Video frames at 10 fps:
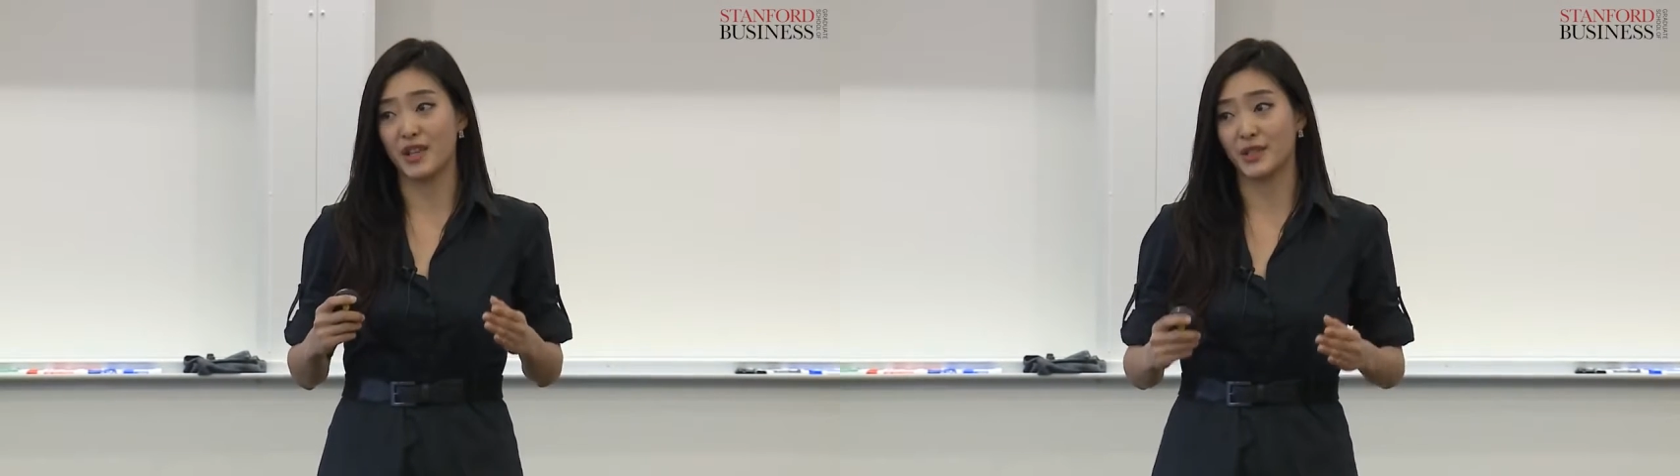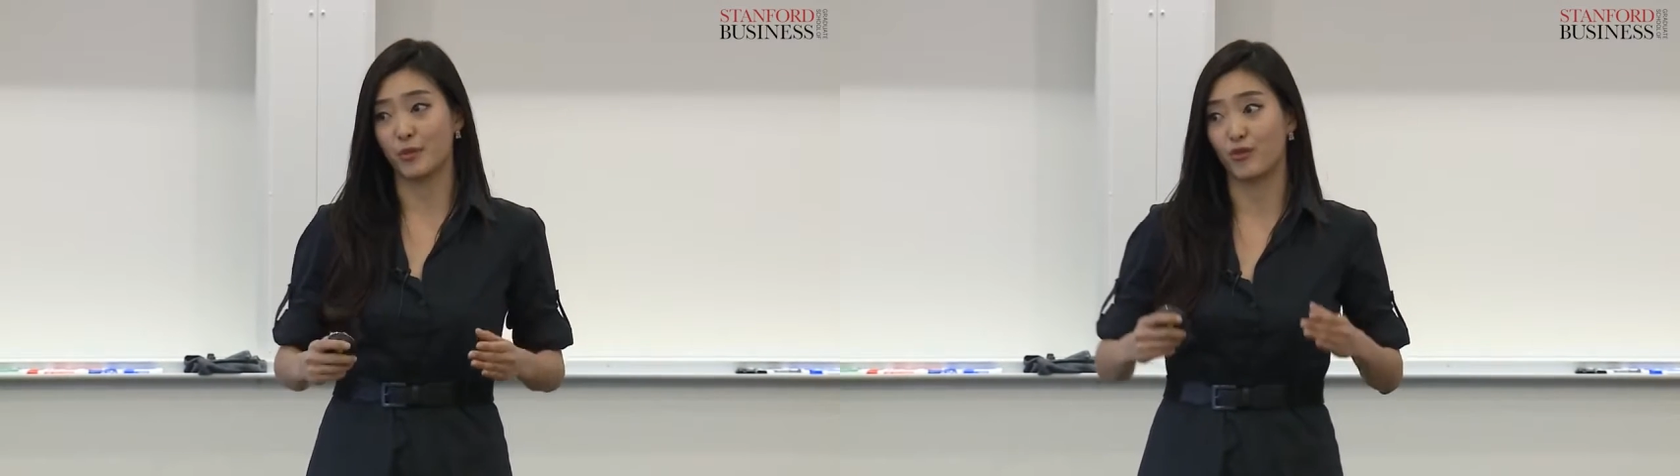me
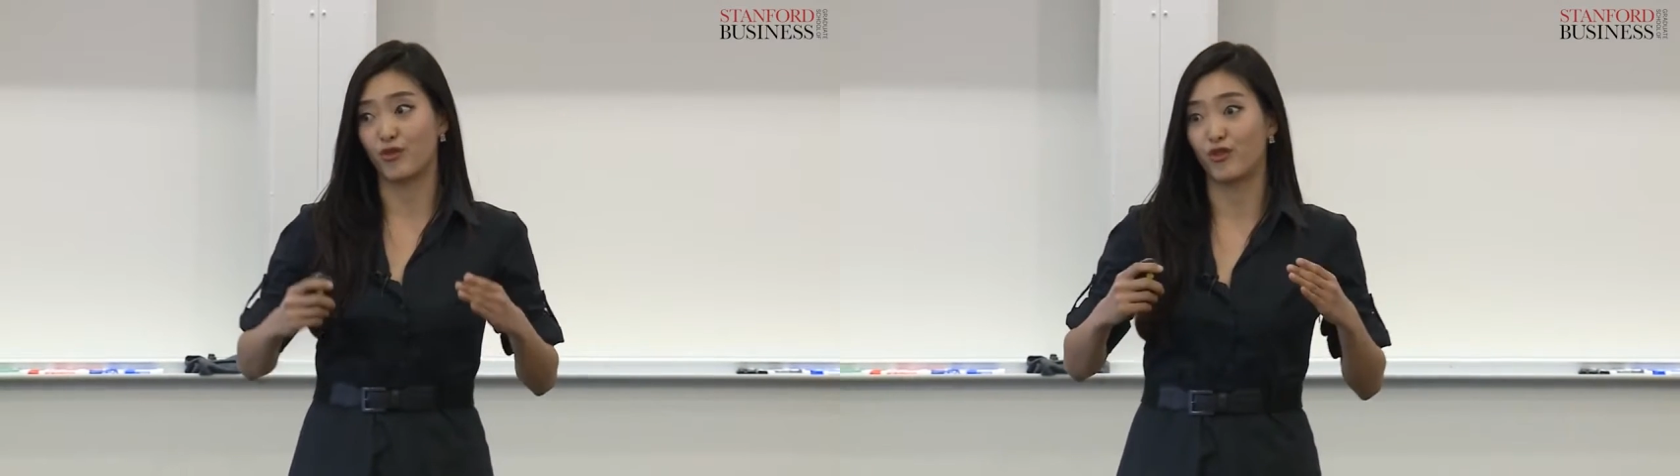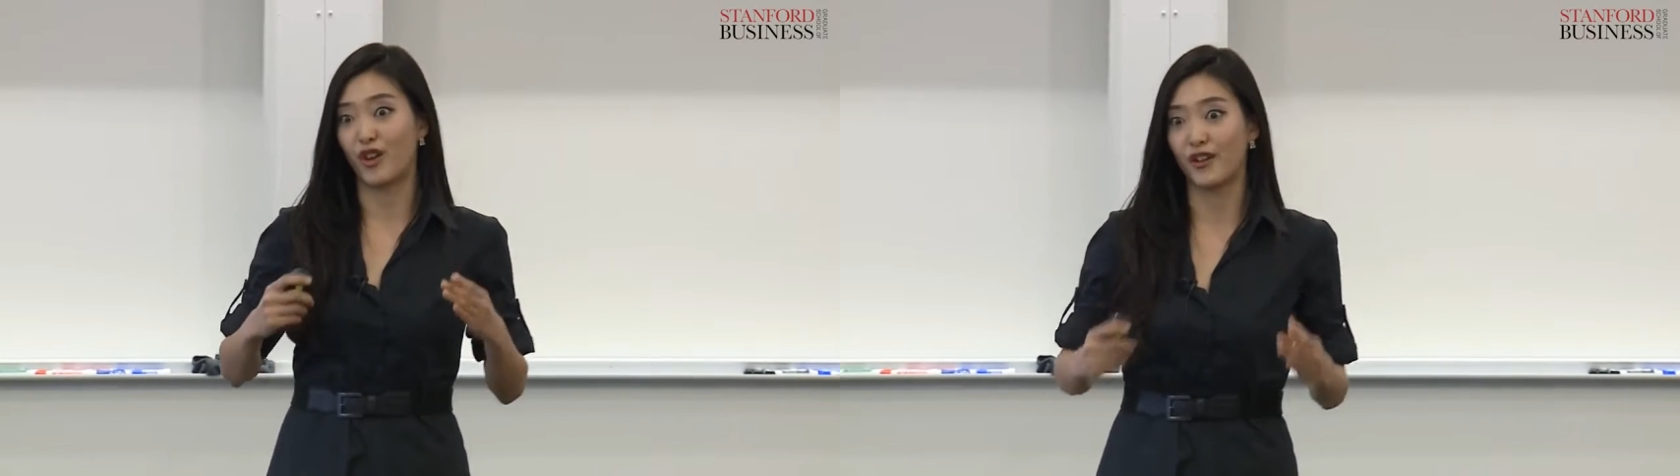
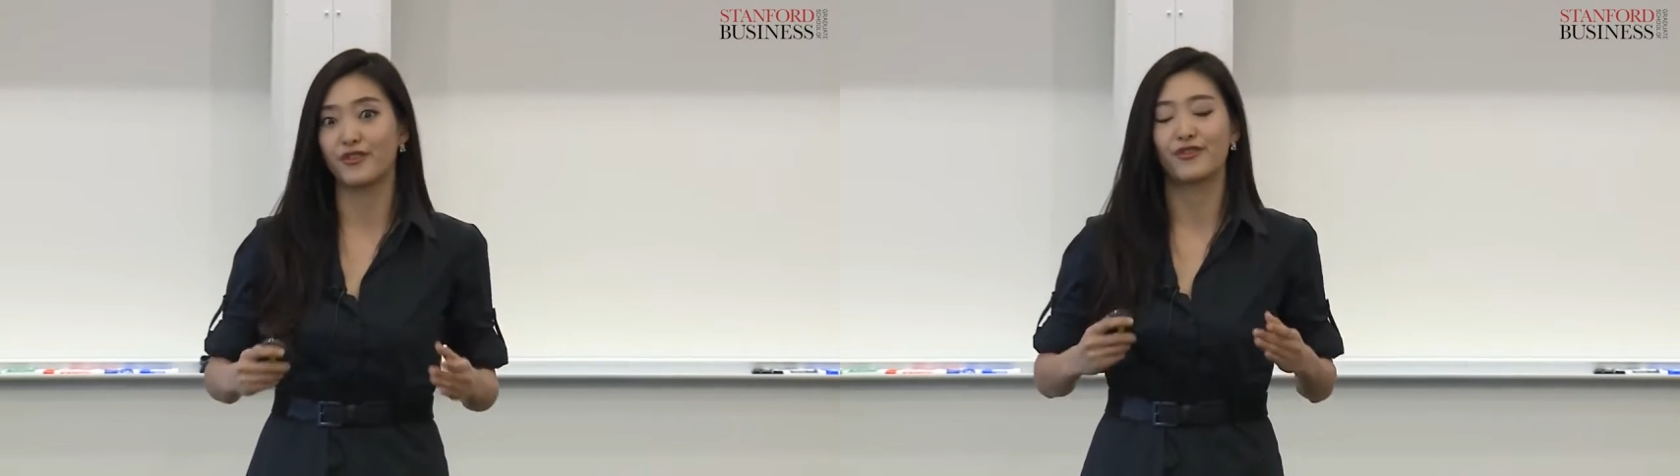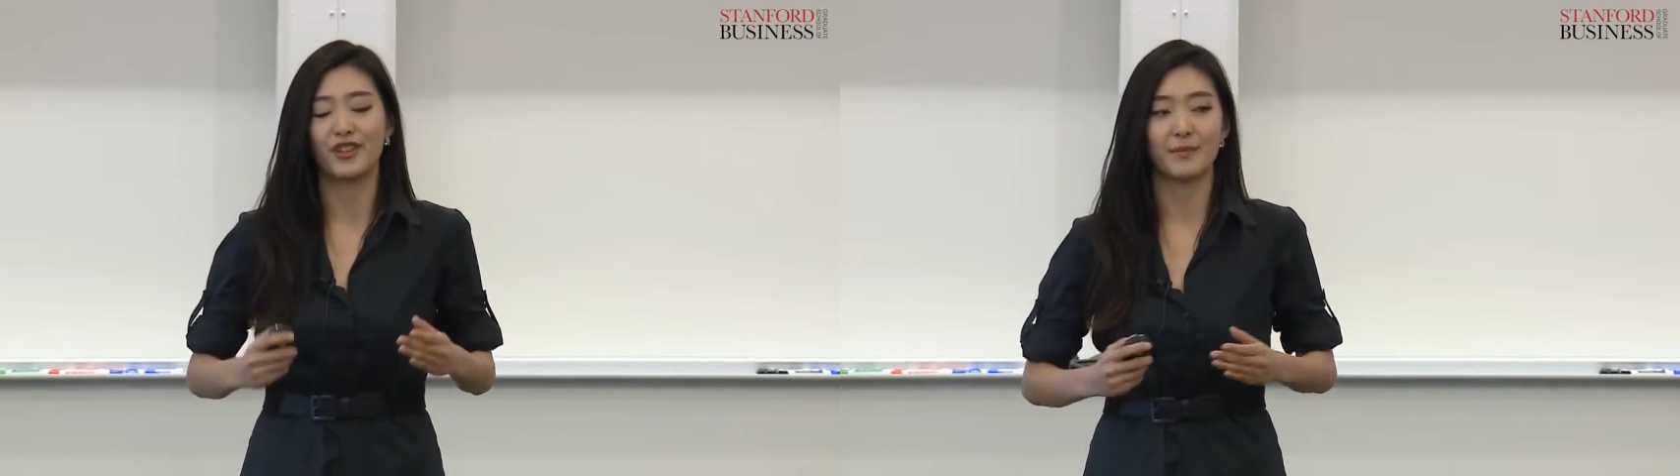some rough
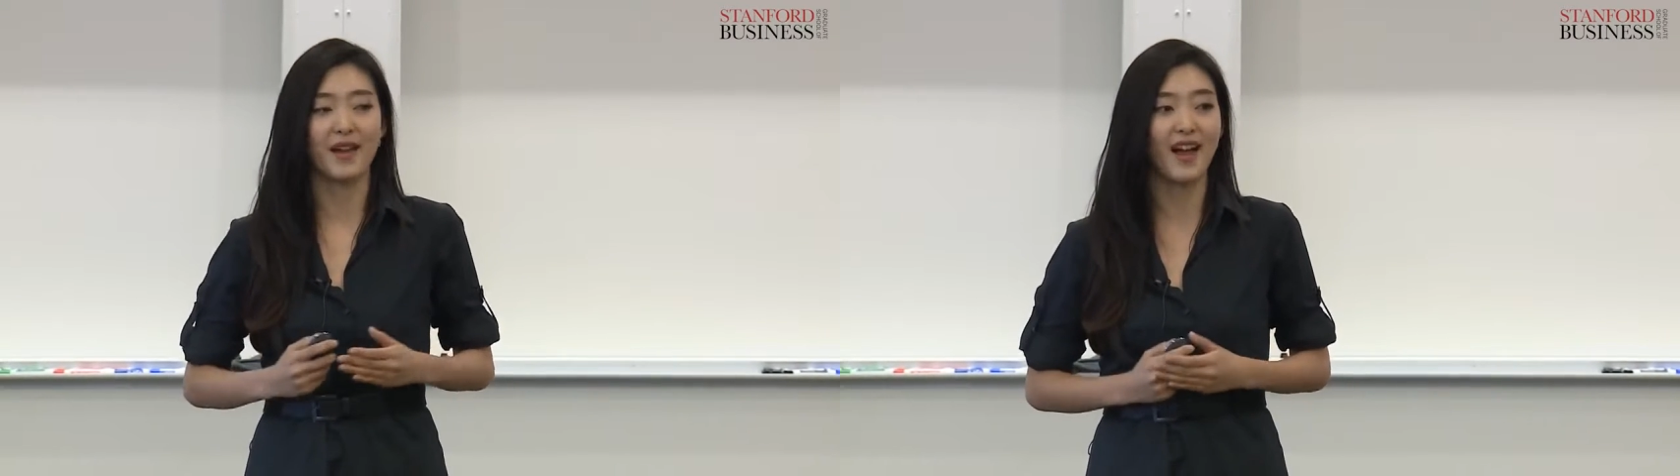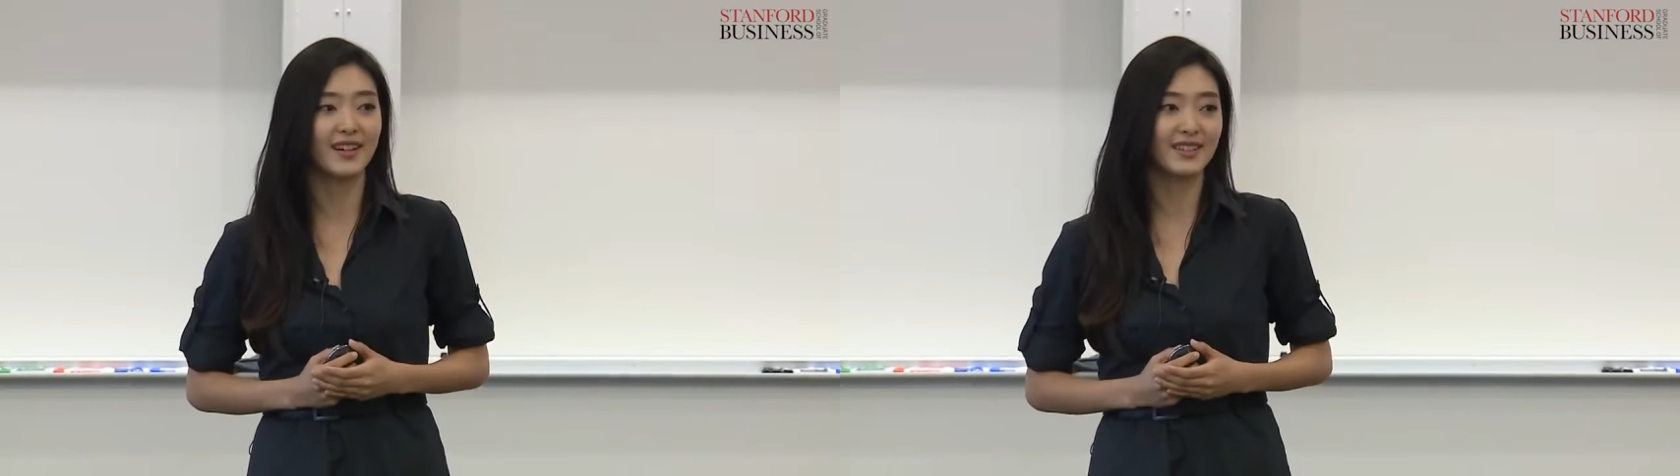
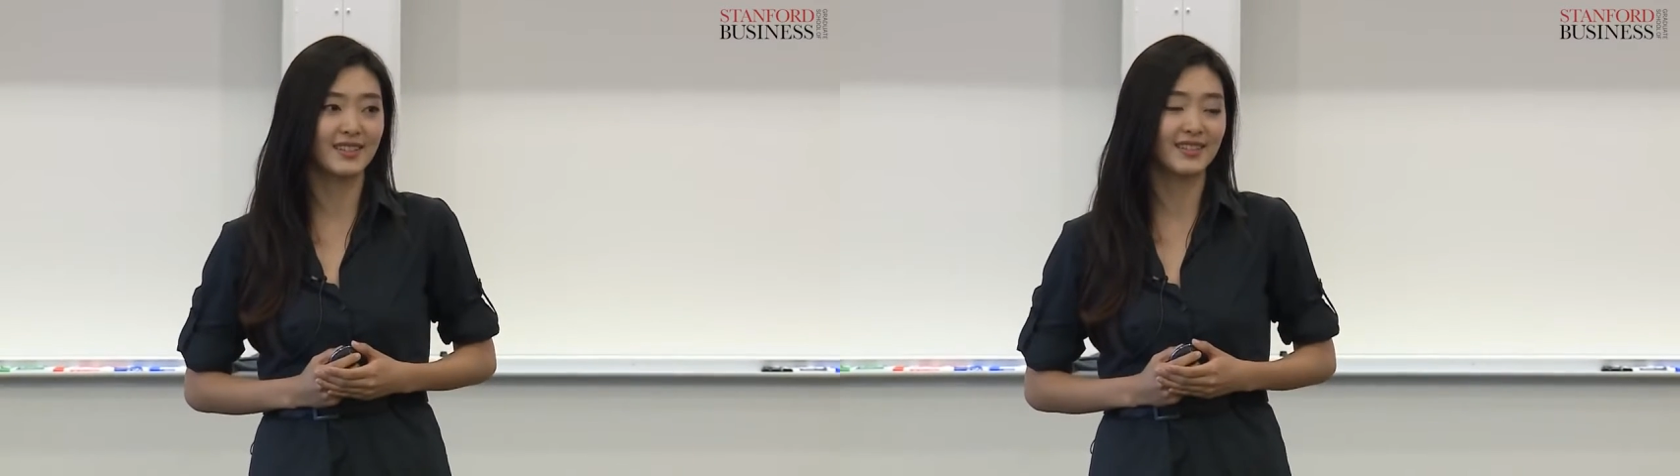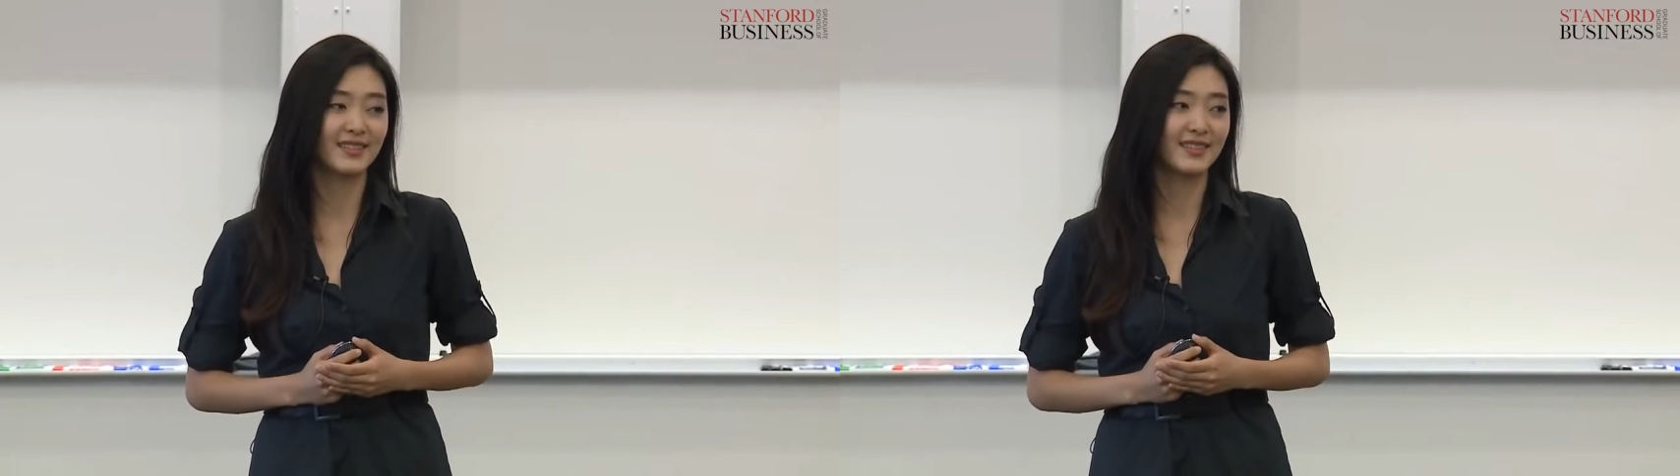feedback.